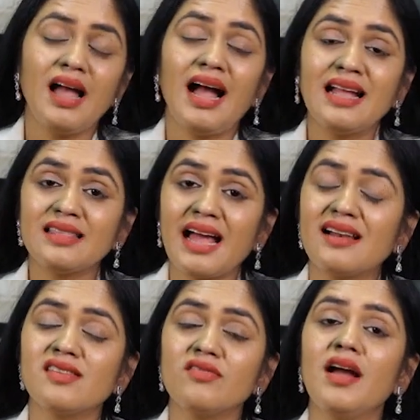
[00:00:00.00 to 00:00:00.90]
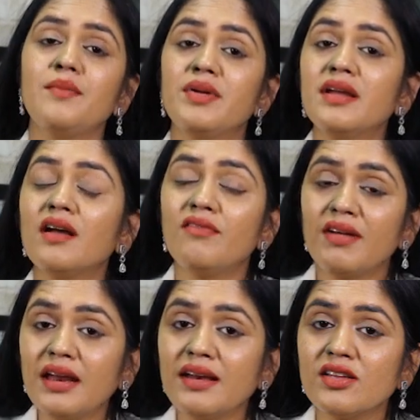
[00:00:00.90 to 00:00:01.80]
And that's why being
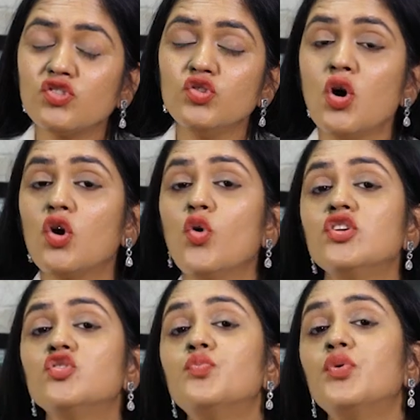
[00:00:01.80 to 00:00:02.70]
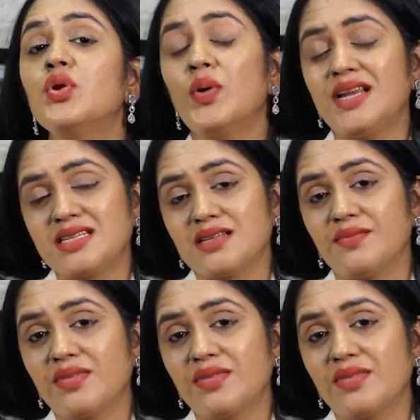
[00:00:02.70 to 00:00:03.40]
awareness, you are going to prevent.